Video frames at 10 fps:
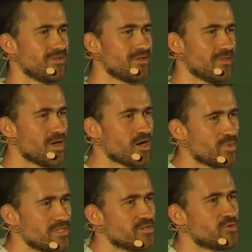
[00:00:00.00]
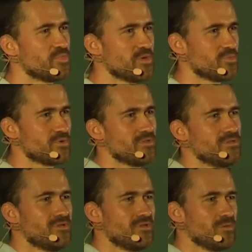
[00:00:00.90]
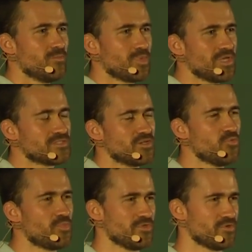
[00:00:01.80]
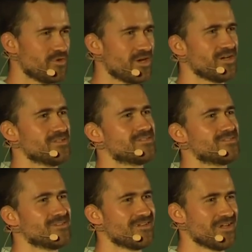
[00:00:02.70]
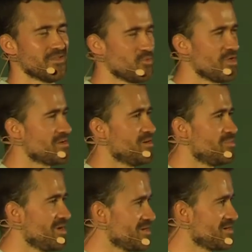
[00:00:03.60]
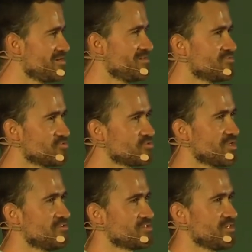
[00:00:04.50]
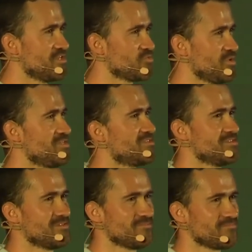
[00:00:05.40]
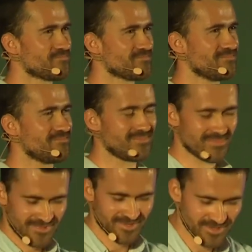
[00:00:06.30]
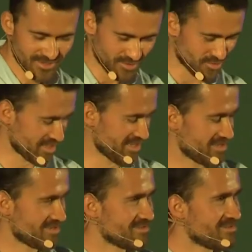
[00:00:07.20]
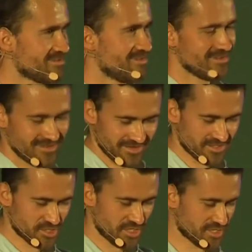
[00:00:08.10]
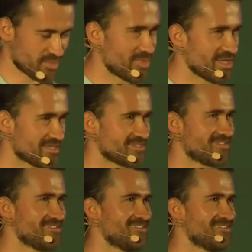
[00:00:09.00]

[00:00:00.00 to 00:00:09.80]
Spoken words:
And now, my dear people, please open your eyes and welcome back to 2020. Okay, let's shake the past.